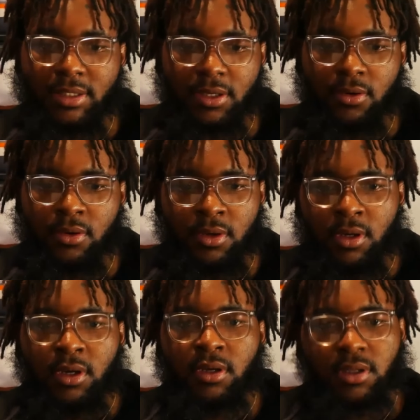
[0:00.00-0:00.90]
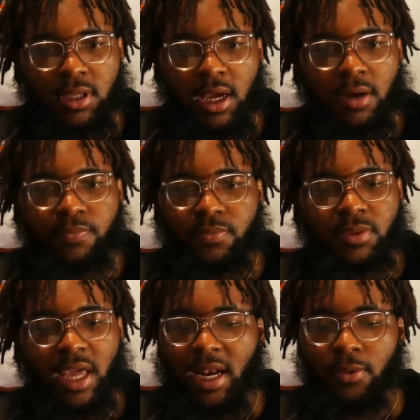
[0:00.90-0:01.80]
So yeah,
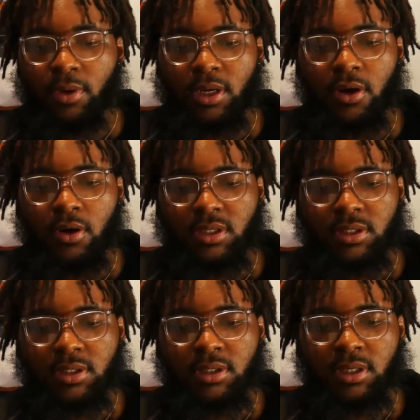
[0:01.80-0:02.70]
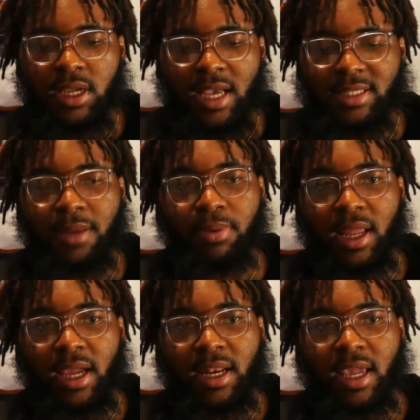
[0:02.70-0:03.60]
that didn't really go as they planned.